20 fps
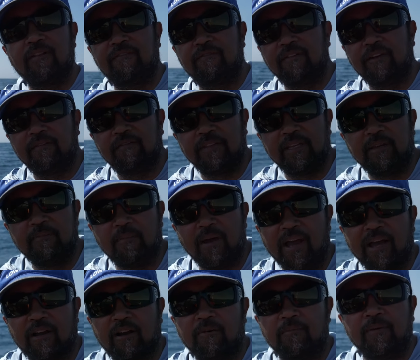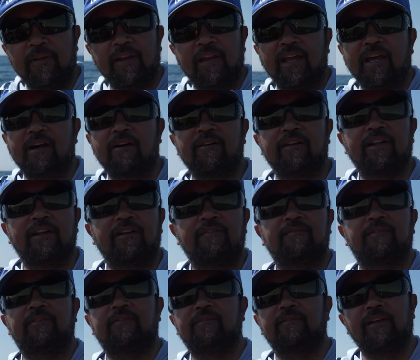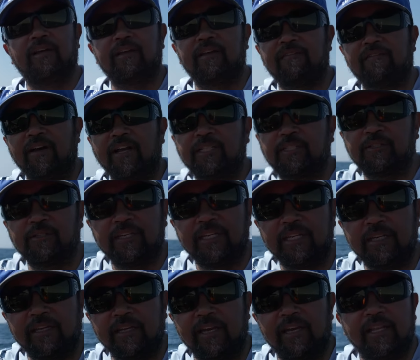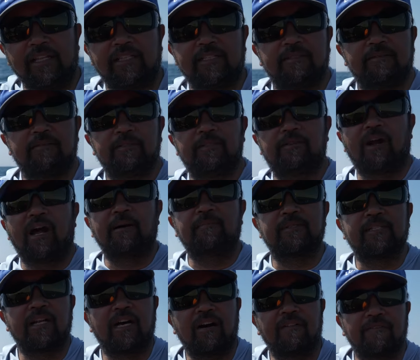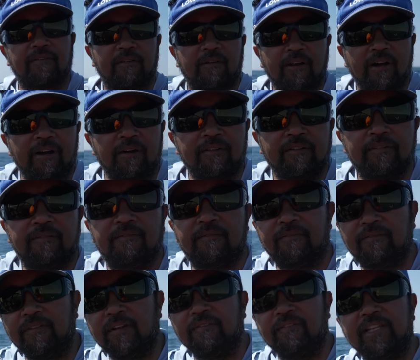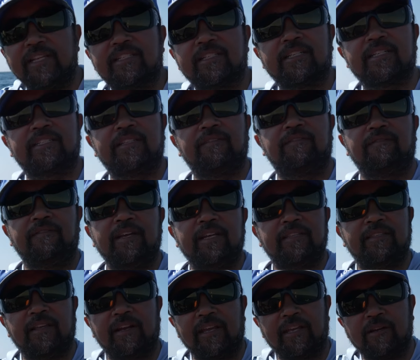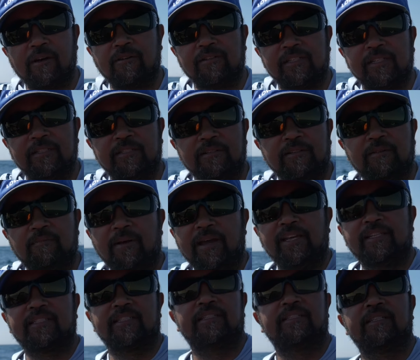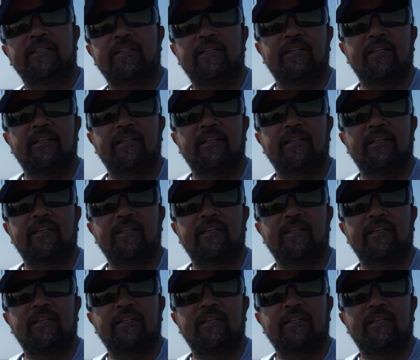50, back up and down, and eventually it drops off around 50, 60 feet, and it goes into the basin